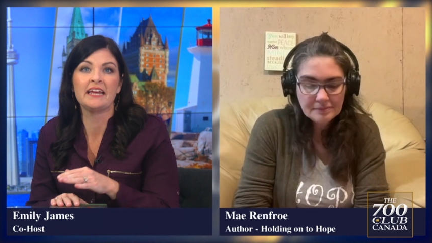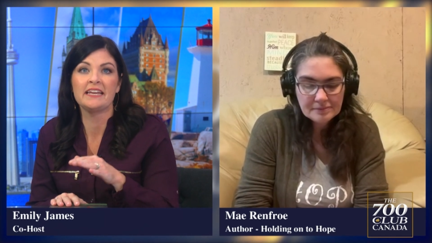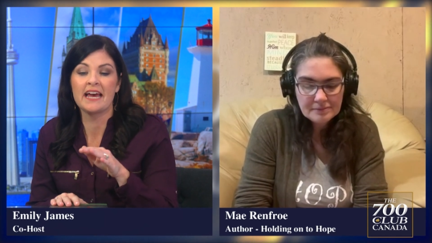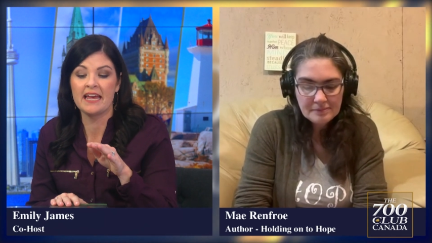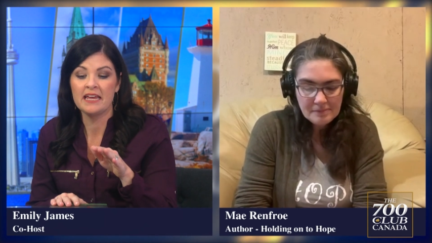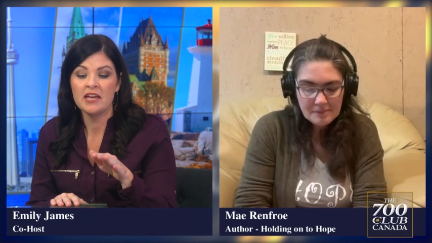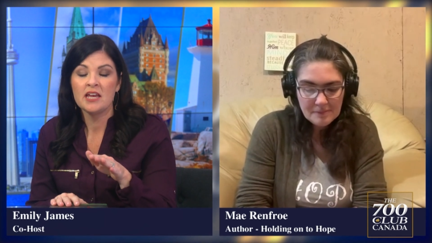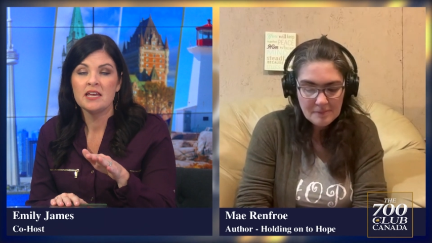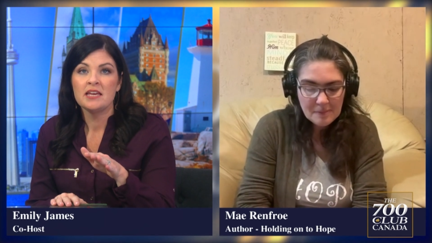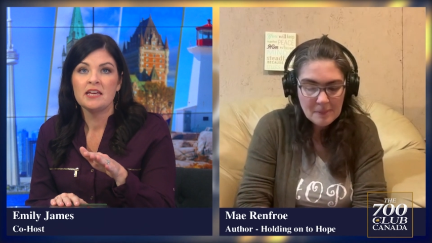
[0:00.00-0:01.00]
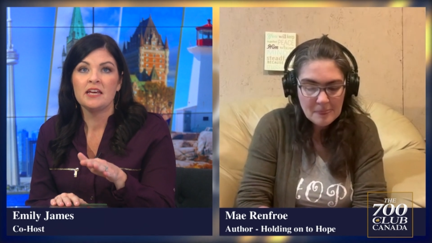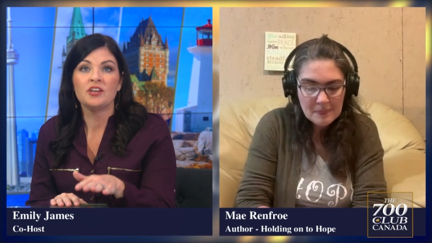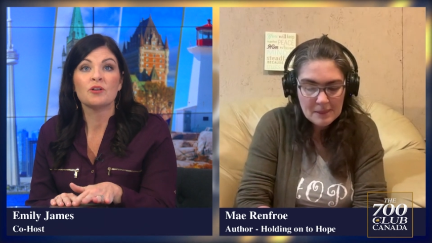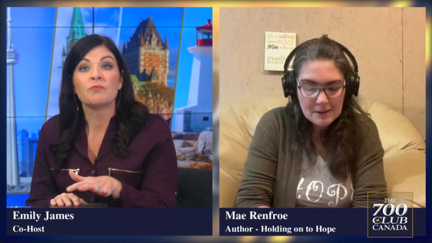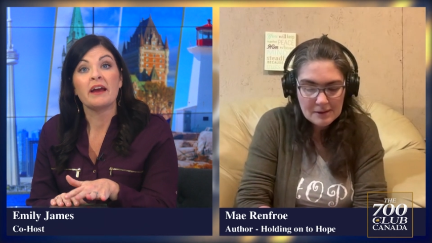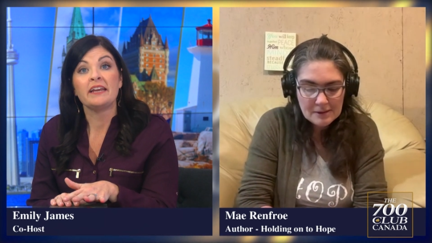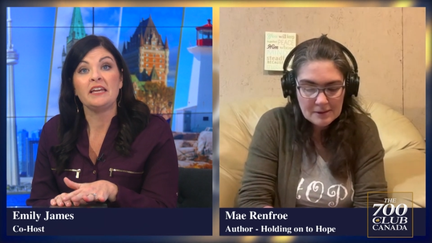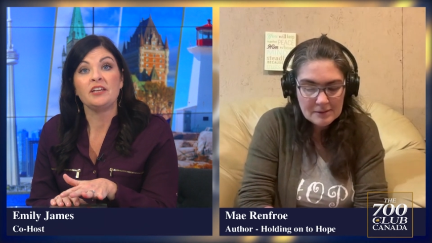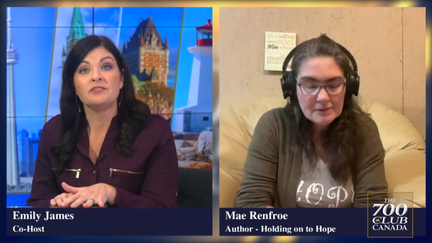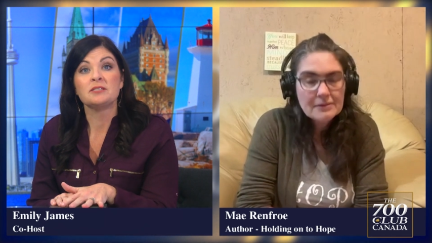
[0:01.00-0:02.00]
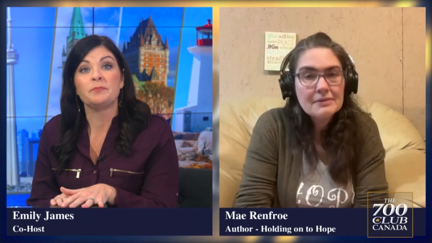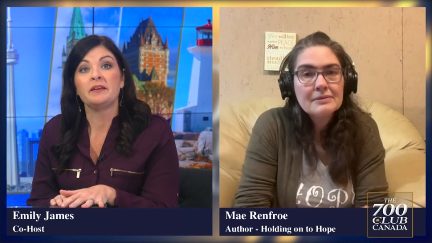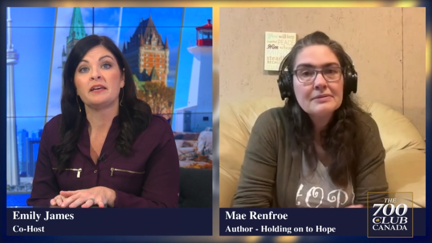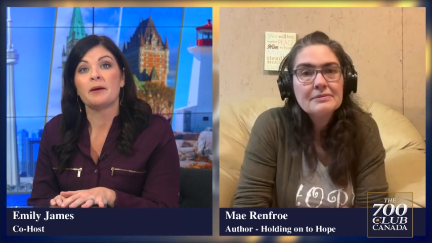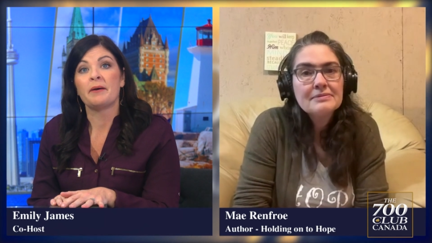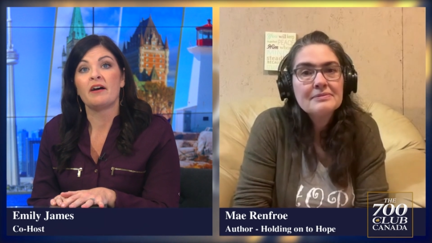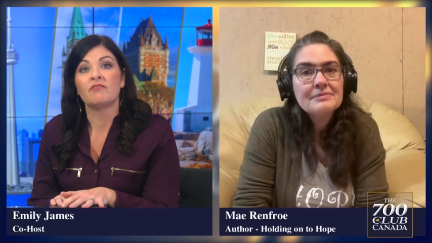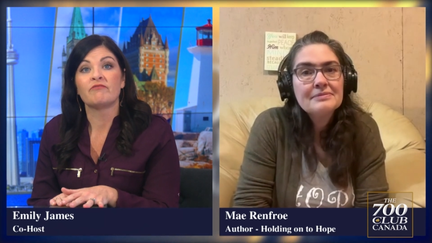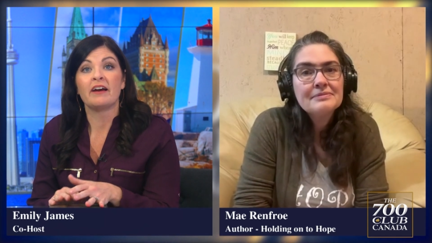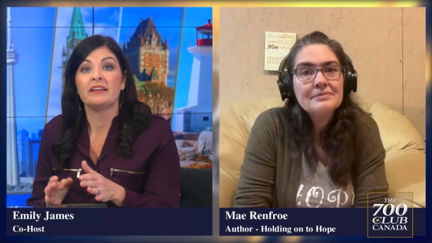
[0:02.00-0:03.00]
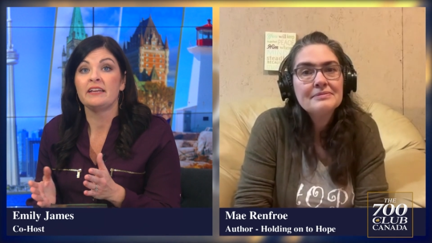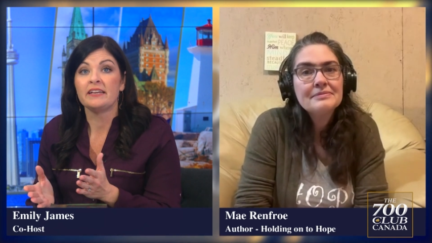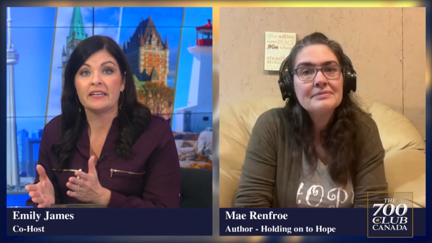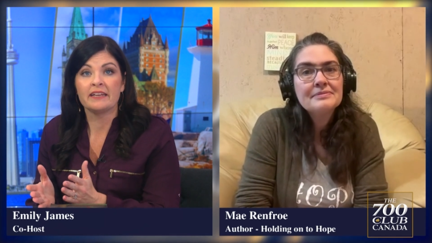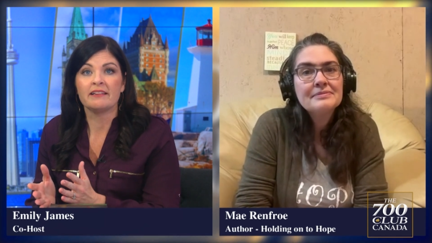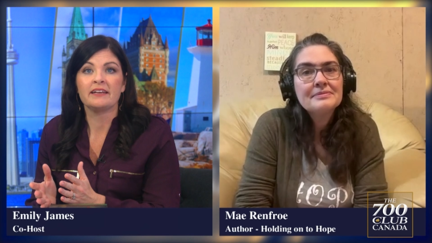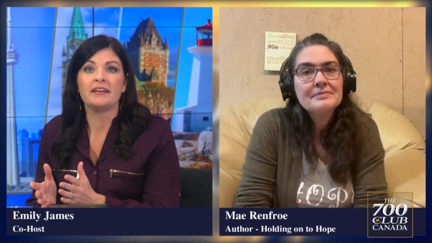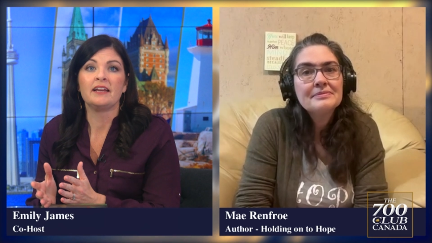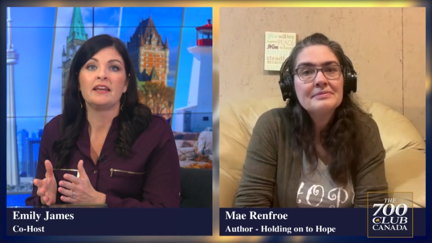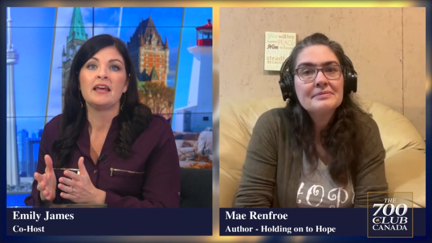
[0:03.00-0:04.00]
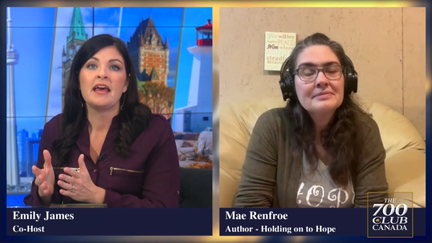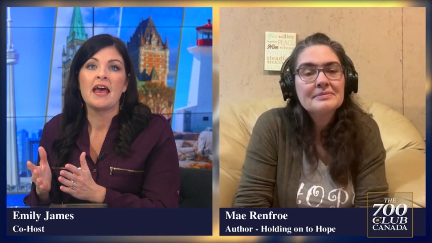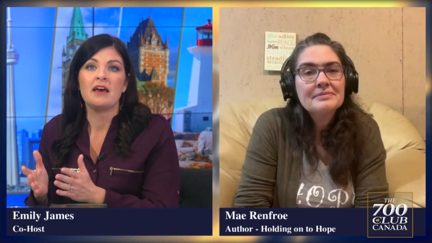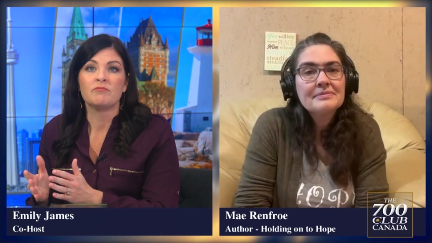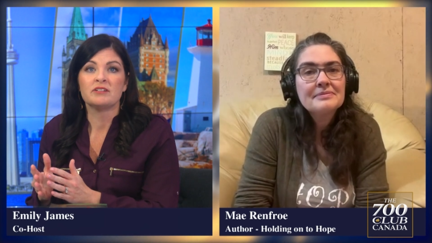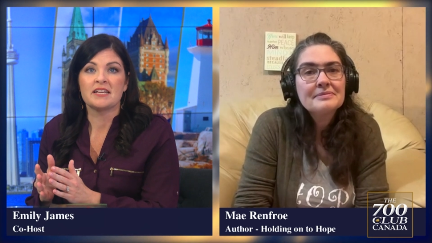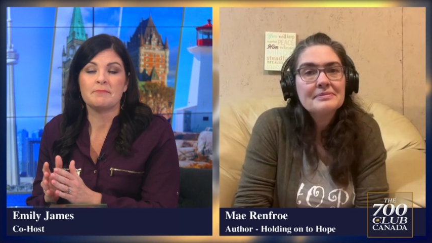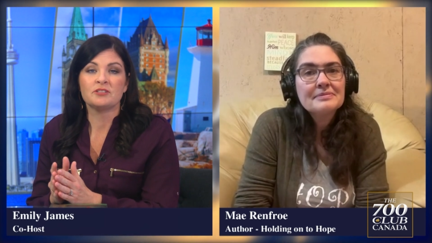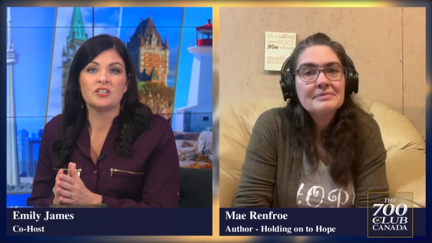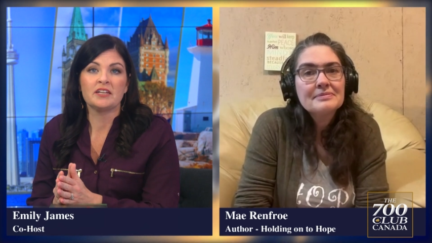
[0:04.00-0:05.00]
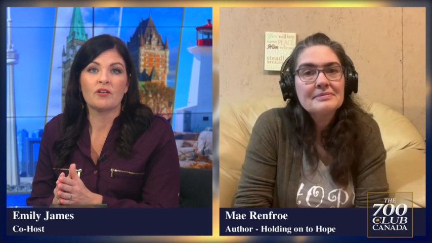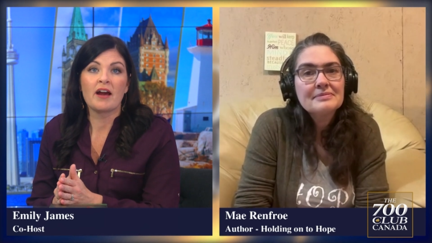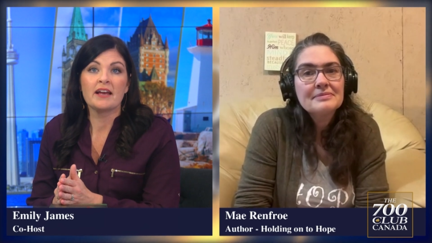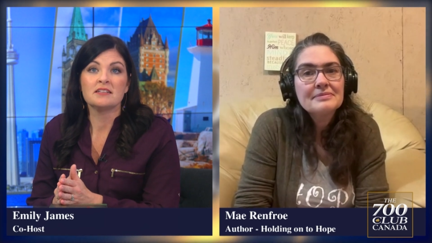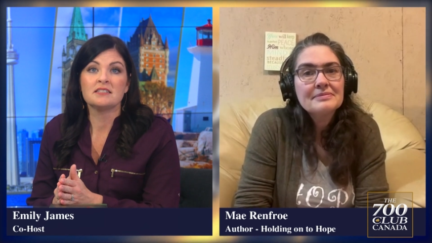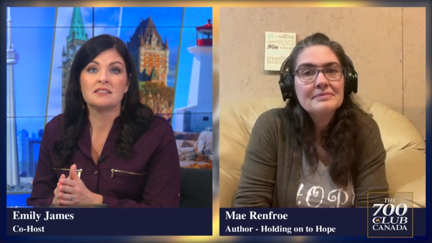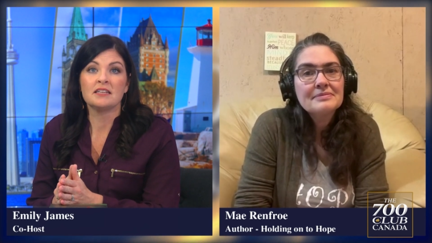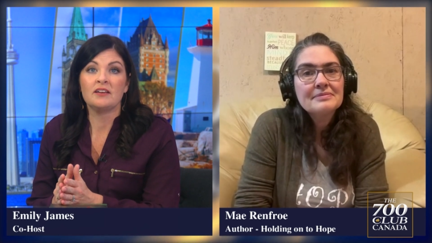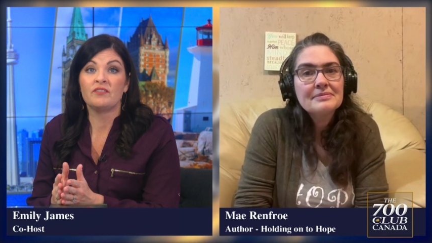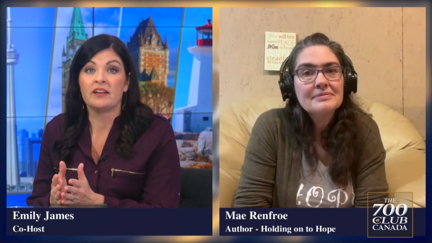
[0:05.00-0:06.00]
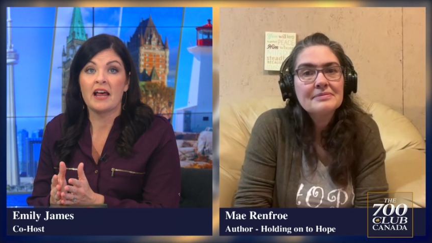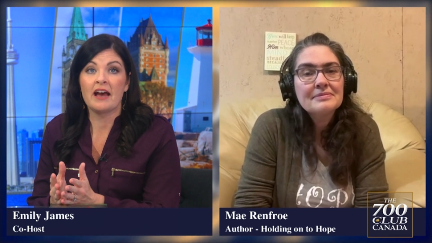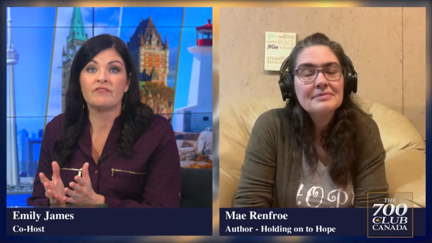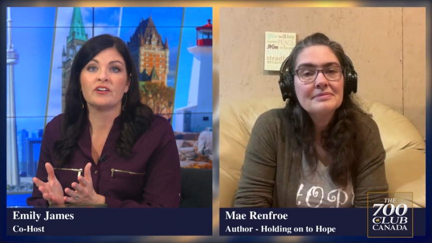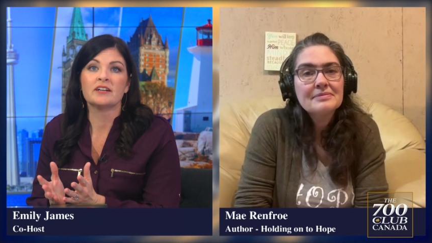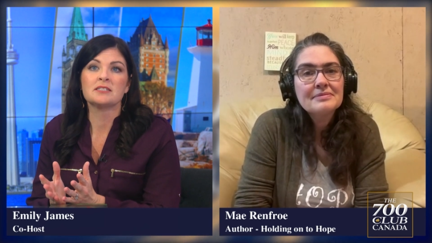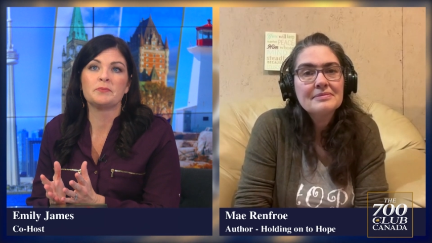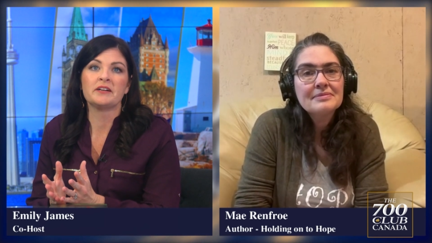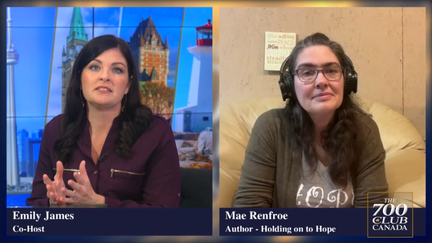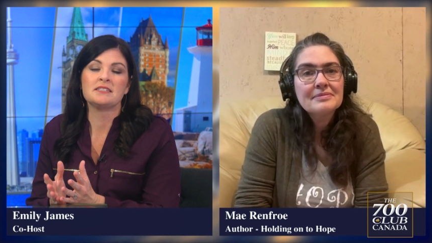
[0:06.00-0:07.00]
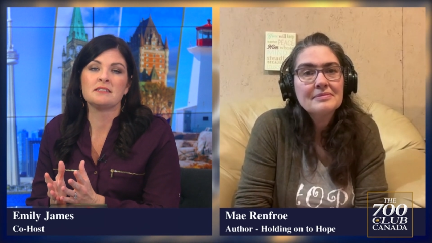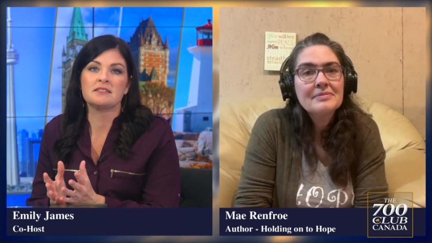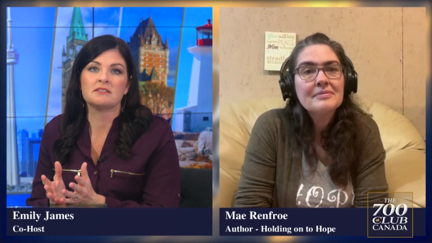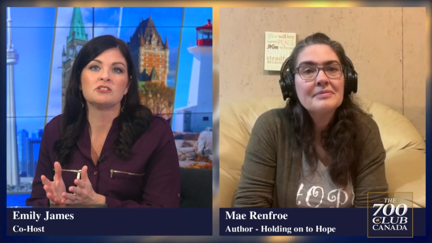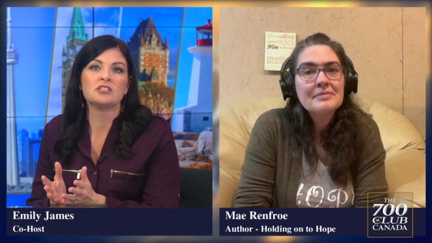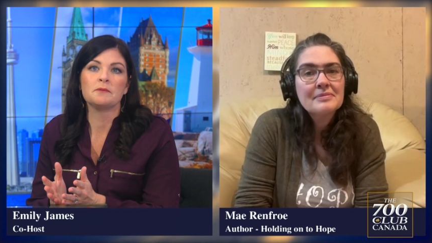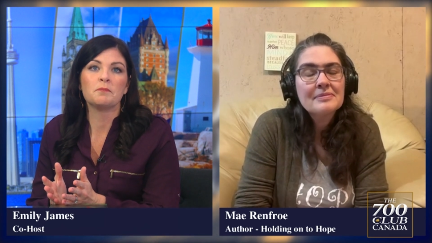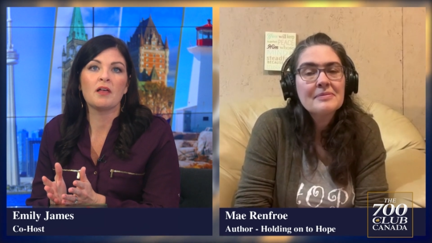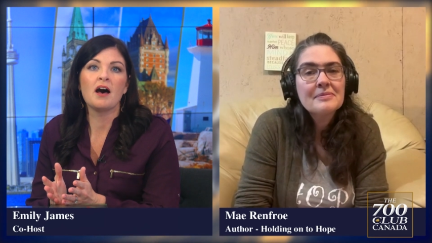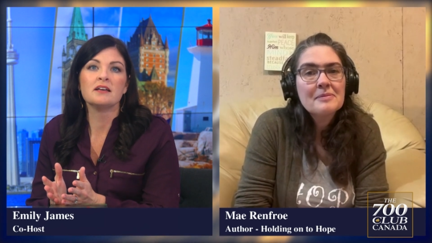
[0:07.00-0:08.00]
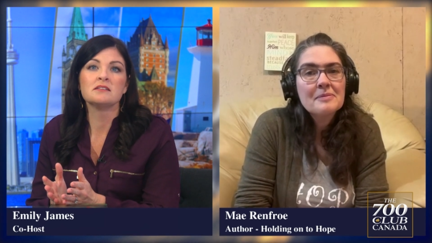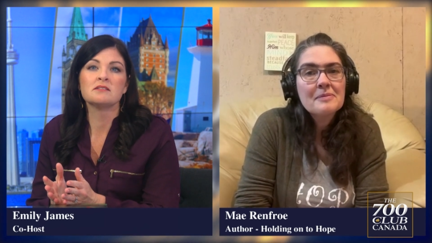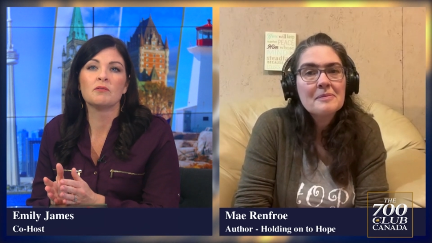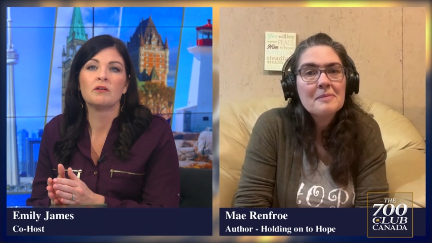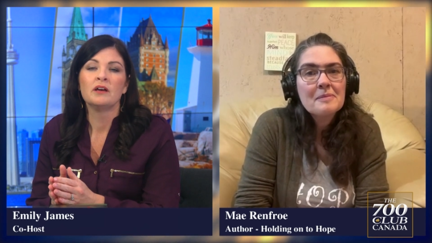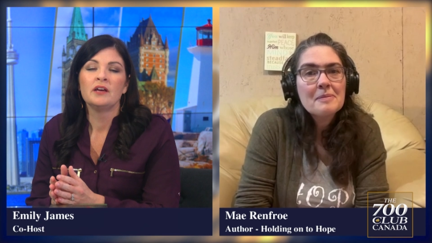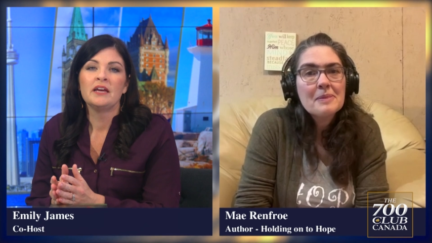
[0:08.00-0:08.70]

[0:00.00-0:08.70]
Speaker 1: And yet in your writing you speak about finding healing and redemption in Christ, even after experiencing such a deep loss. So,